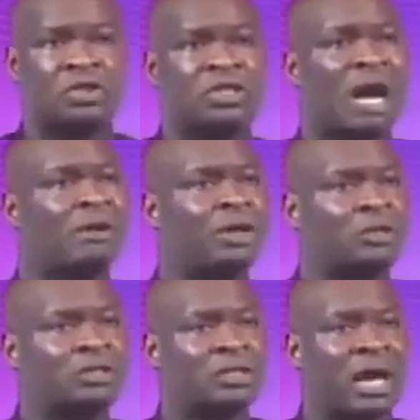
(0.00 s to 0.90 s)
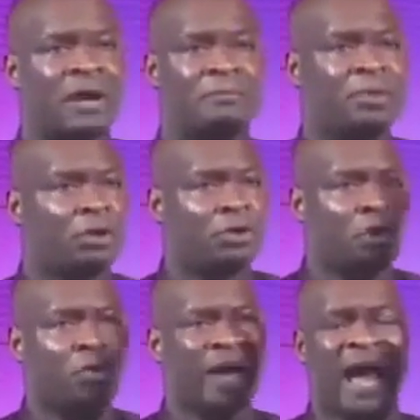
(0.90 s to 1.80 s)
chariot and be on
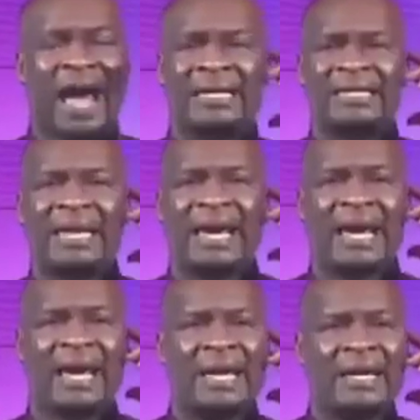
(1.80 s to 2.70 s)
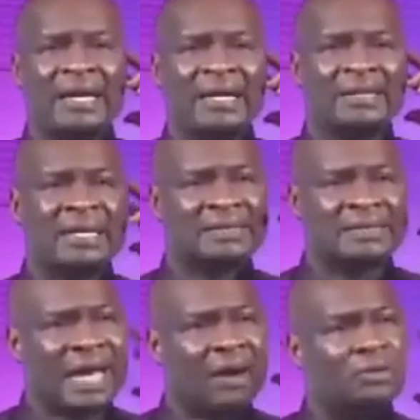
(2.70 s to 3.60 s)
your way. I hear the
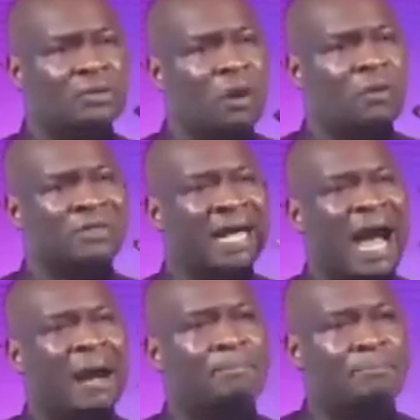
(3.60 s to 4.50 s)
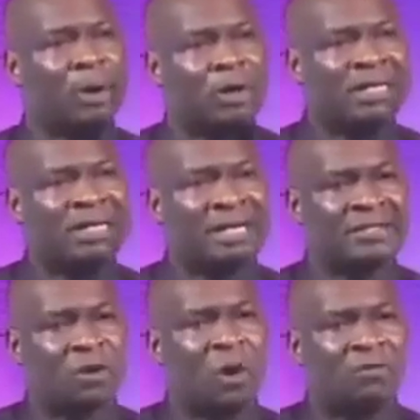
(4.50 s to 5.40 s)
sound of the
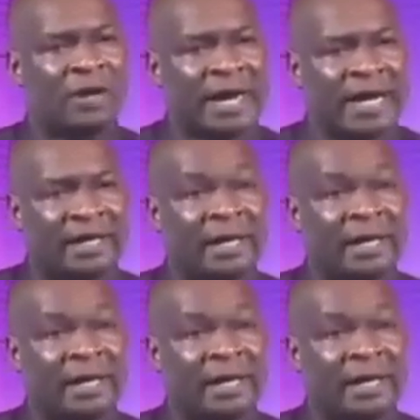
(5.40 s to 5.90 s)
abundance of rain.